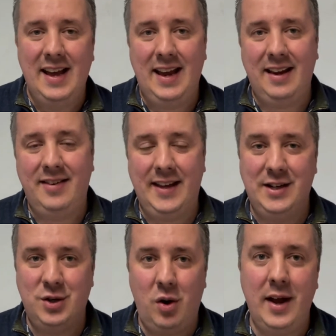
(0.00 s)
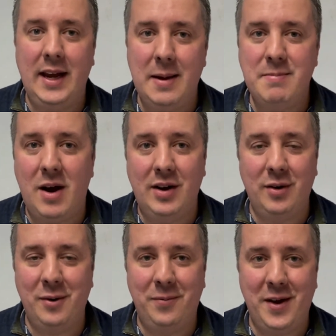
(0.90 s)
is they try and get married
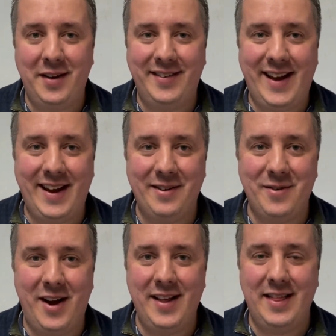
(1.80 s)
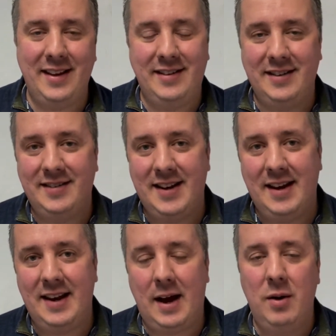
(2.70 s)
on a first date, right? They just
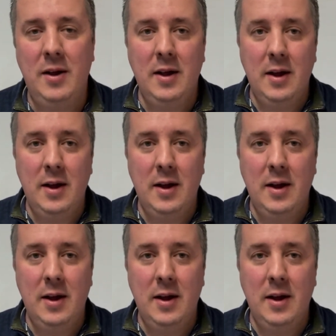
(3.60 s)
send out